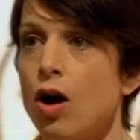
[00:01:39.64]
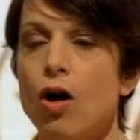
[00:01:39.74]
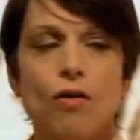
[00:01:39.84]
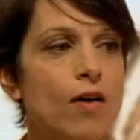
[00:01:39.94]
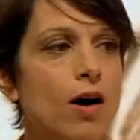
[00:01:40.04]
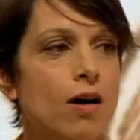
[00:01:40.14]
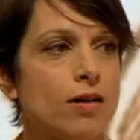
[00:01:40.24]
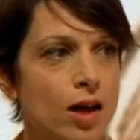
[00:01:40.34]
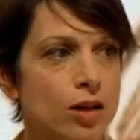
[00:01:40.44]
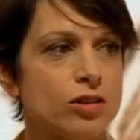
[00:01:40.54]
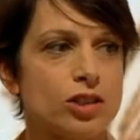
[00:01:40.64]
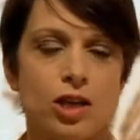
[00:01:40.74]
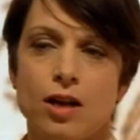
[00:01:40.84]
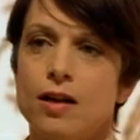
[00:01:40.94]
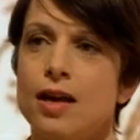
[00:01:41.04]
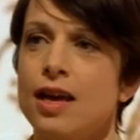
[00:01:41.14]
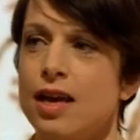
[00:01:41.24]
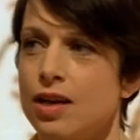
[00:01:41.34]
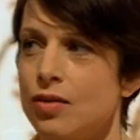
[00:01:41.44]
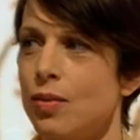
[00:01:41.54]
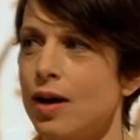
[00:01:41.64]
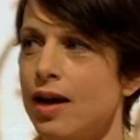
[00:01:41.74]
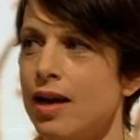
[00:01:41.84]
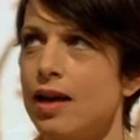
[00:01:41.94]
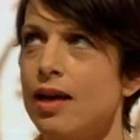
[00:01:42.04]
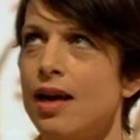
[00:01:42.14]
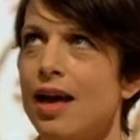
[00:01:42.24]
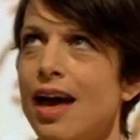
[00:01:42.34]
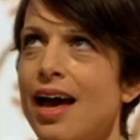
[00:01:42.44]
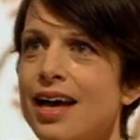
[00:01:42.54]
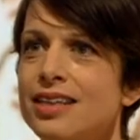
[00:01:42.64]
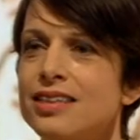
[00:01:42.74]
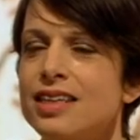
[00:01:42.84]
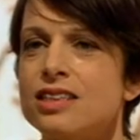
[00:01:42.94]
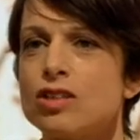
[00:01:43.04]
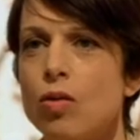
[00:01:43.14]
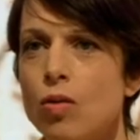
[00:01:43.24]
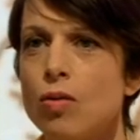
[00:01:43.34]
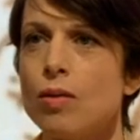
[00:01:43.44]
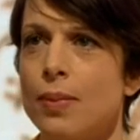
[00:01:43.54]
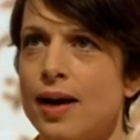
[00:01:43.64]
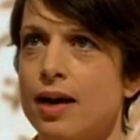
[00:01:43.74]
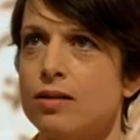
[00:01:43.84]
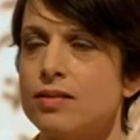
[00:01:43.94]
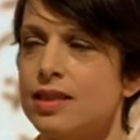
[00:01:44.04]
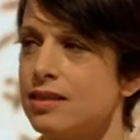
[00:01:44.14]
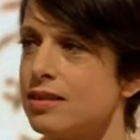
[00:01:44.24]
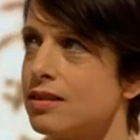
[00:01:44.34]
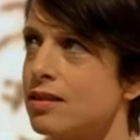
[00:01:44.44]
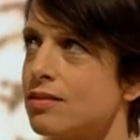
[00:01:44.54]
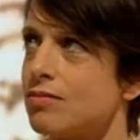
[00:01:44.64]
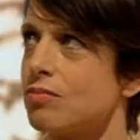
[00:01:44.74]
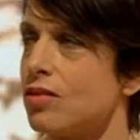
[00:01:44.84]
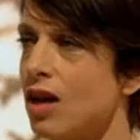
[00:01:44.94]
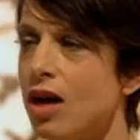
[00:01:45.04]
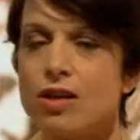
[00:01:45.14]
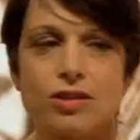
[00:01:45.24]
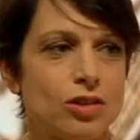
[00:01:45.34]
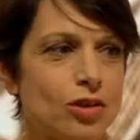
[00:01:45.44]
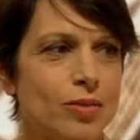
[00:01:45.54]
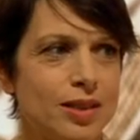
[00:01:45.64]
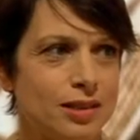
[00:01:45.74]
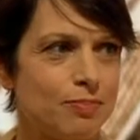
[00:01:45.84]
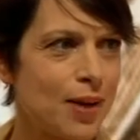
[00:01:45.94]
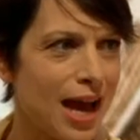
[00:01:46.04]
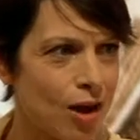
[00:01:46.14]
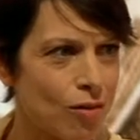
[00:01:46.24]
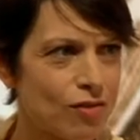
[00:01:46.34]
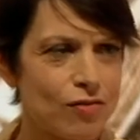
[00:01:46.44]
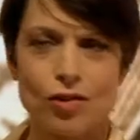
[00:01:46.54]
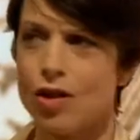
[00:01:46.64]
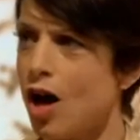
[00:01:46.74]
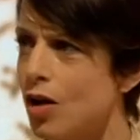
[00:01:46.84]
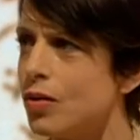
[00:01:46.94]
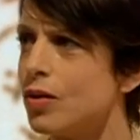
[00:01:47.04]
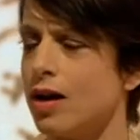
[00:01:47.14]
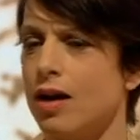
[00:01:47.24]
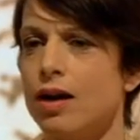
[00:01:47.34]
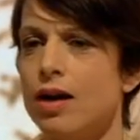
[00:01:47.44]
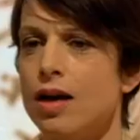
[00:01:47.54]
of our culture, in a way. And it's all about this castle with this powerful ogre